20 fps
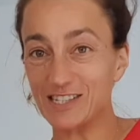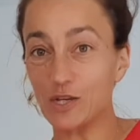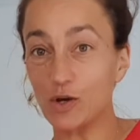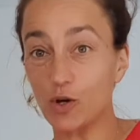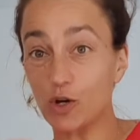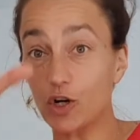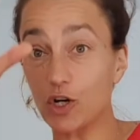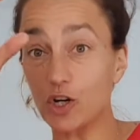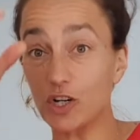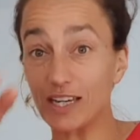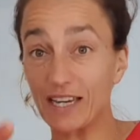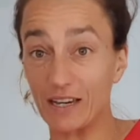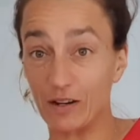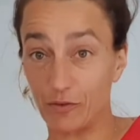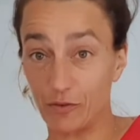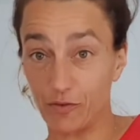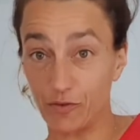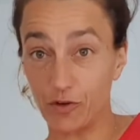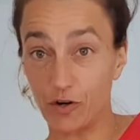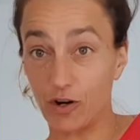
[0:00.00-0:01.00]
so cook
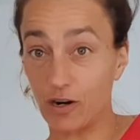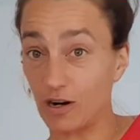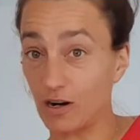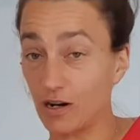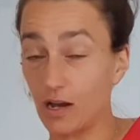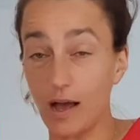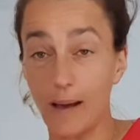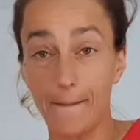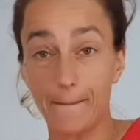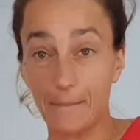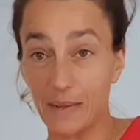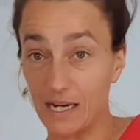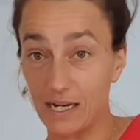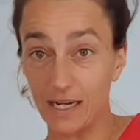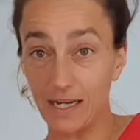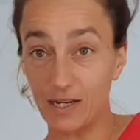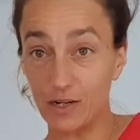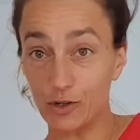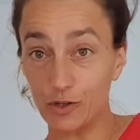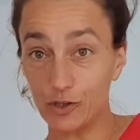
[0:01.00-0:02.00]
it for a
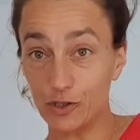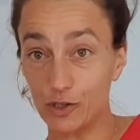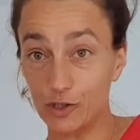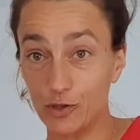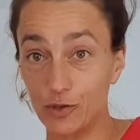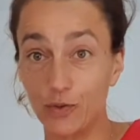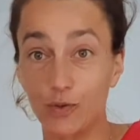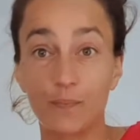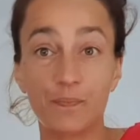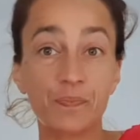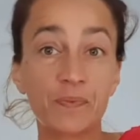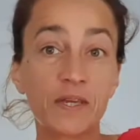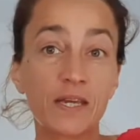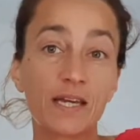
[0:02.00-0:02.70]
minute or 2,